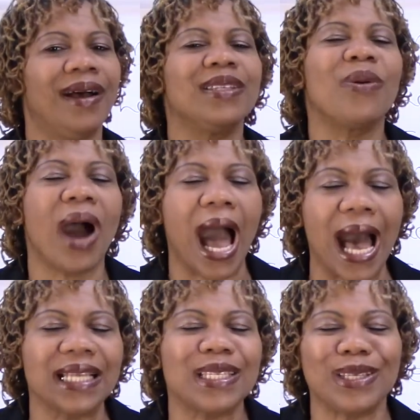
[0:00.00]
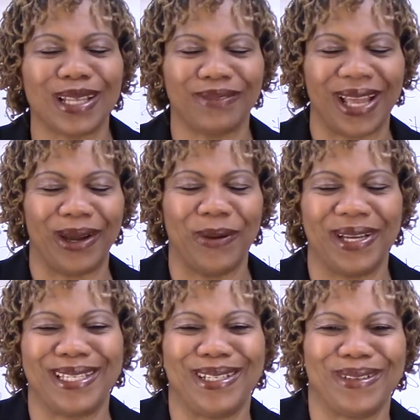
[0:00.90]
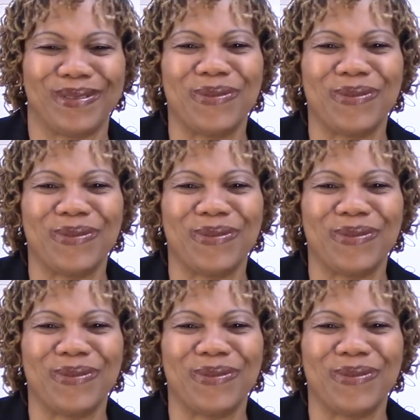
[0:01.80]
So ask yourself that question.